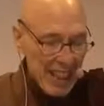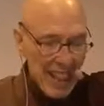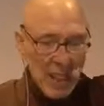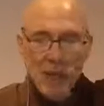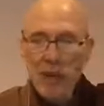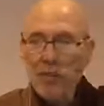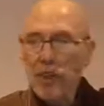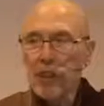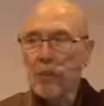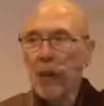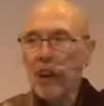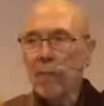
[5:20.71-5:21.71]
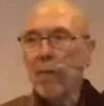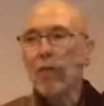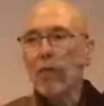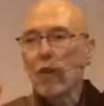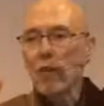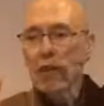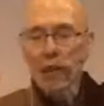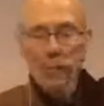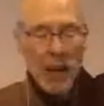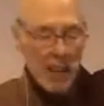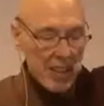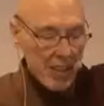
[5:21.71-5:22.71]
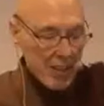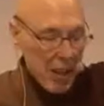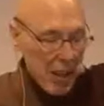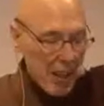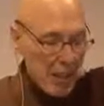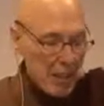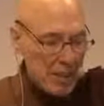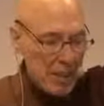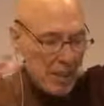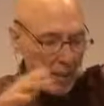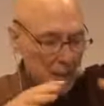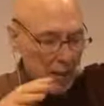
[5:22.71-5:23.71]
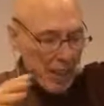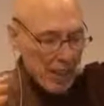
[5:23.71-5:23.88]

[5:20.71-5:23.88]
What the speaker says: And when before Ratthapala arrives, they've